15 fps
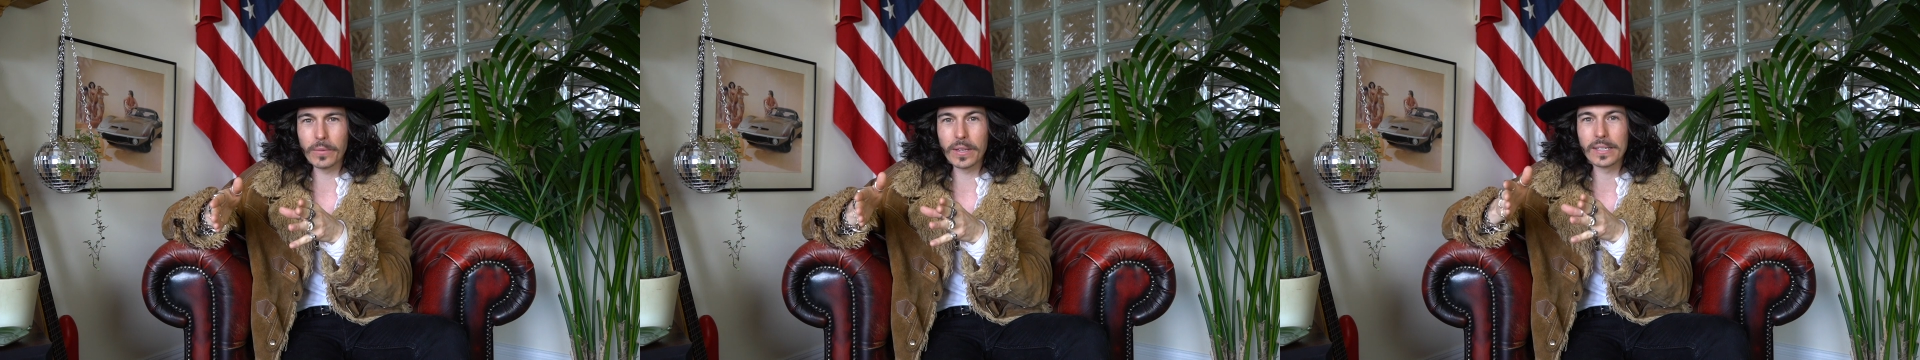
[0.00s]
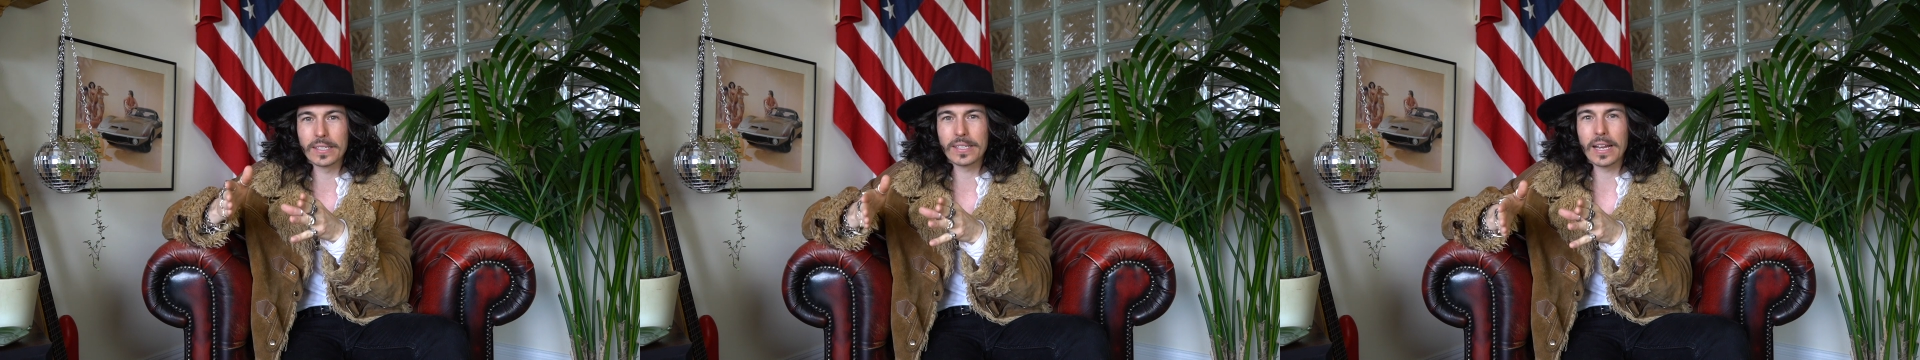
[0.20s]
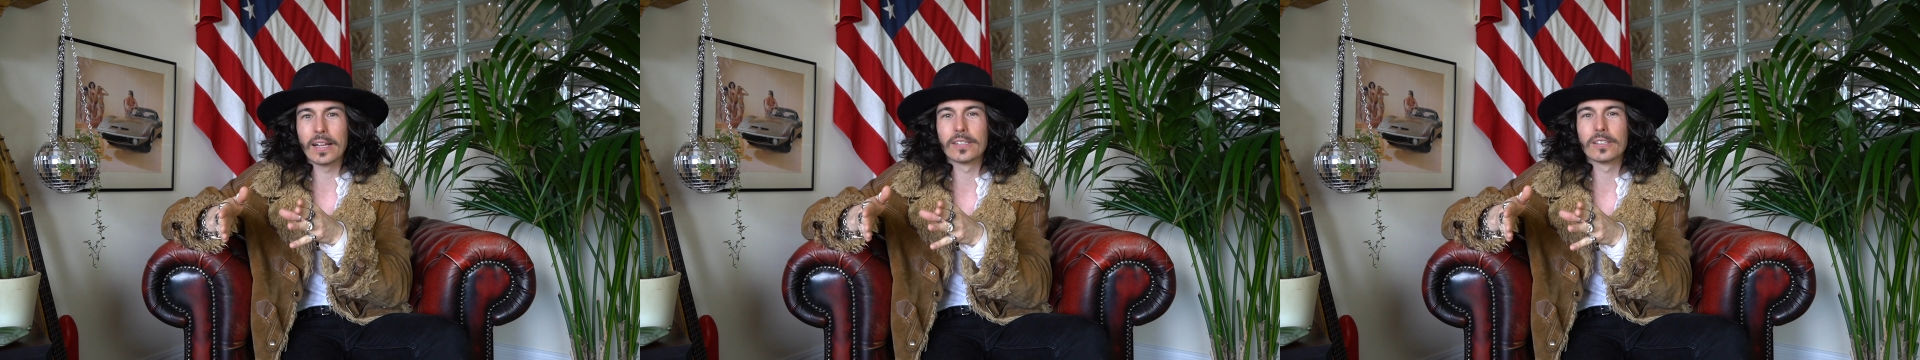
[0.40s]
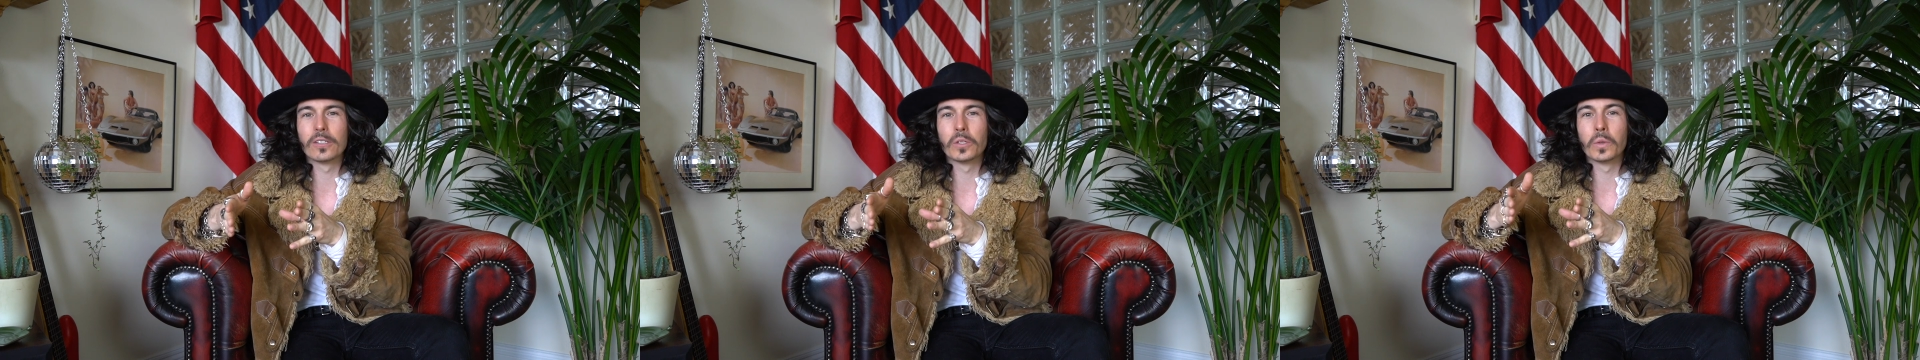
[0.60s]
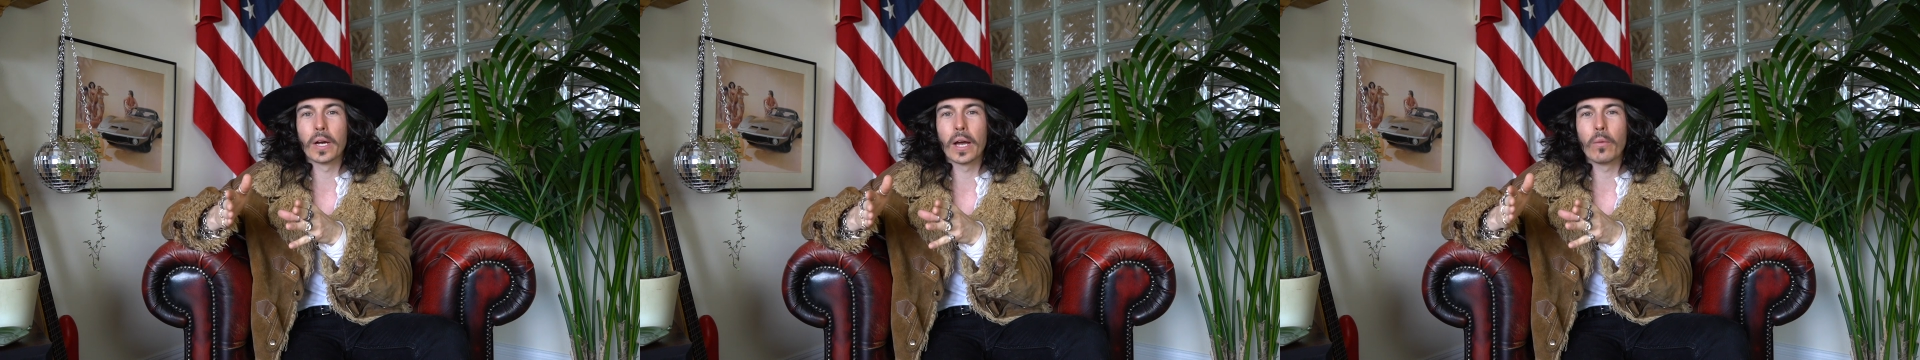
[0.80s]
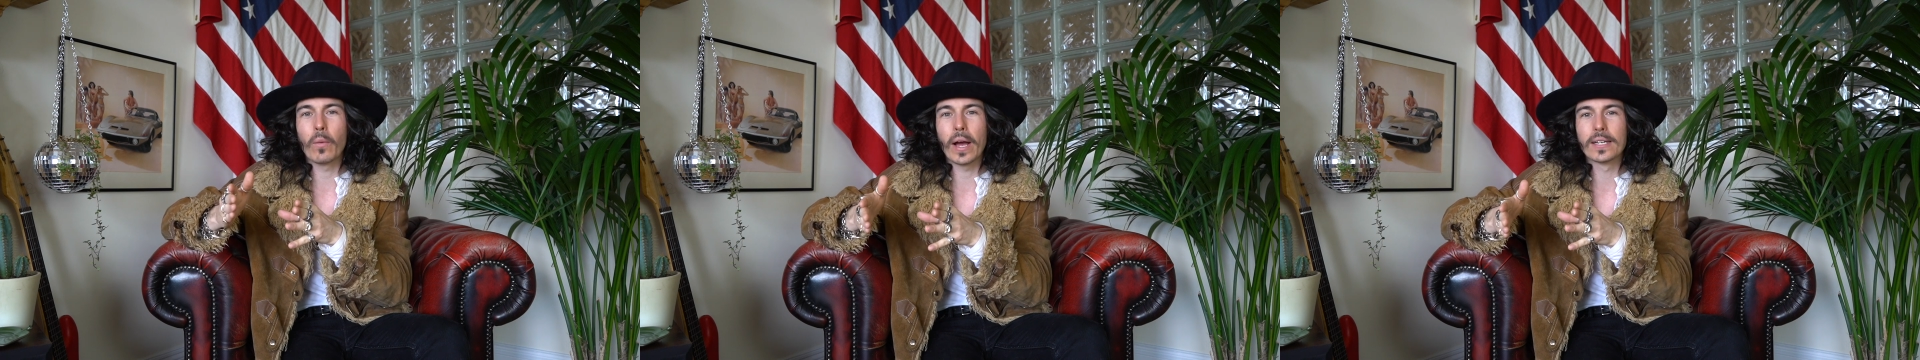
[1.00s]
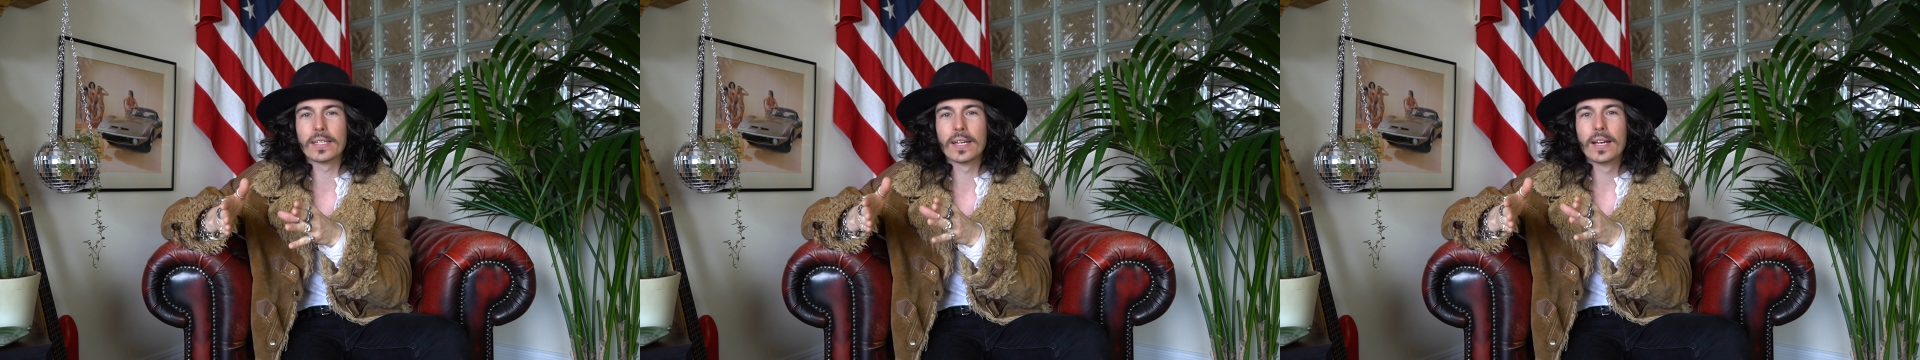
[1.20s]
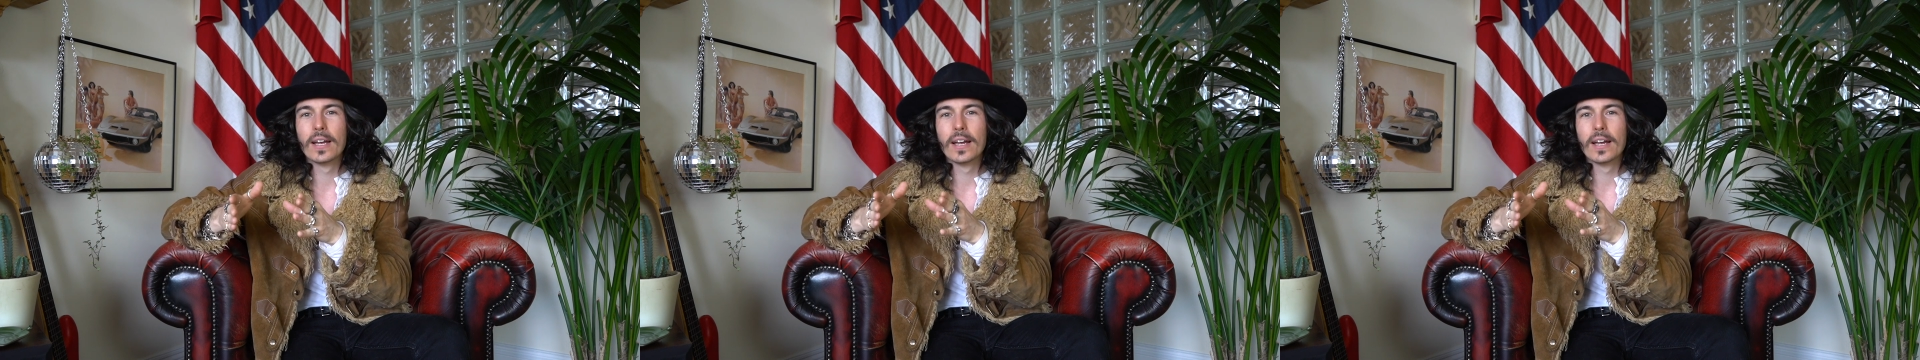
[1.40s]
where they stand so they don't get wet.